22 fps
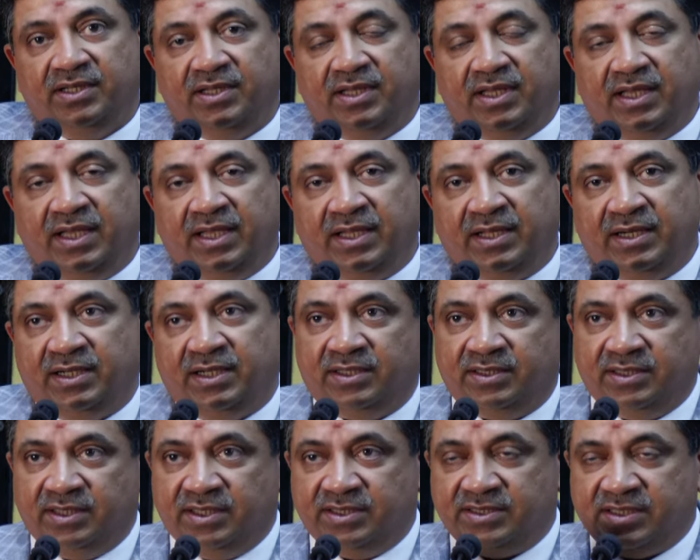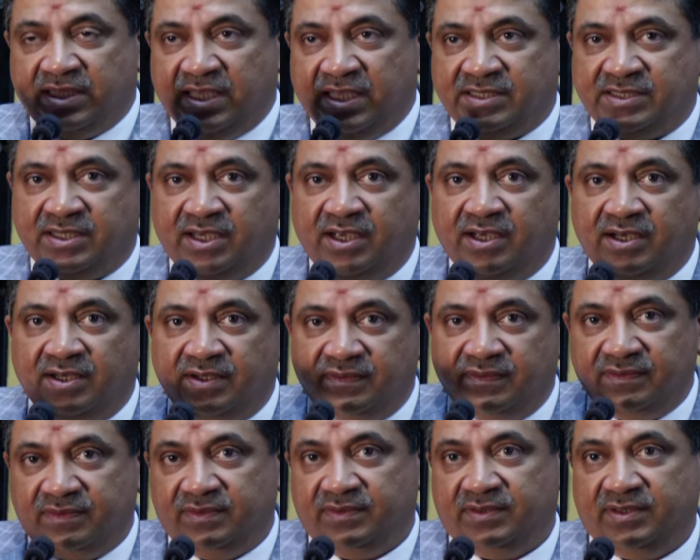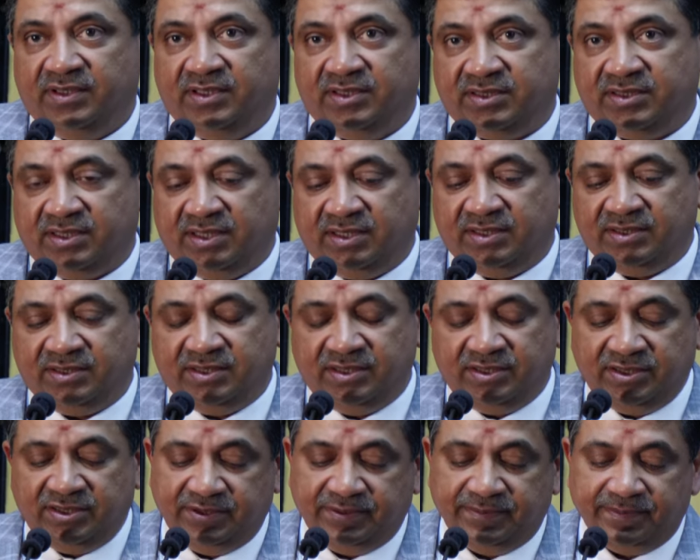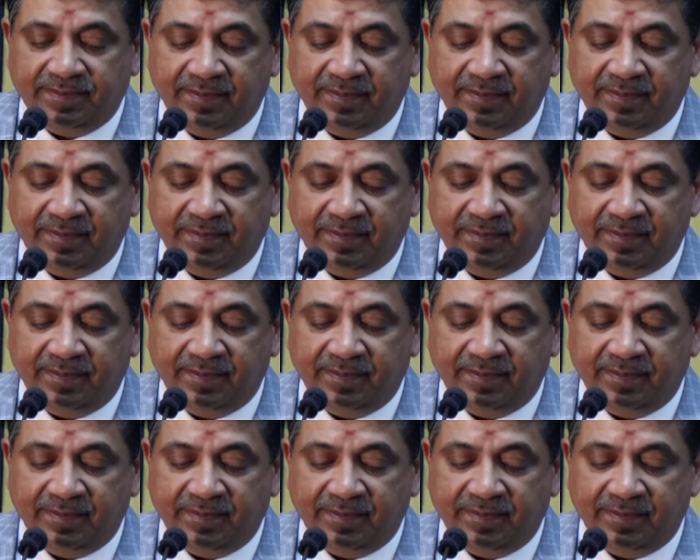era, this S-curve, this transition.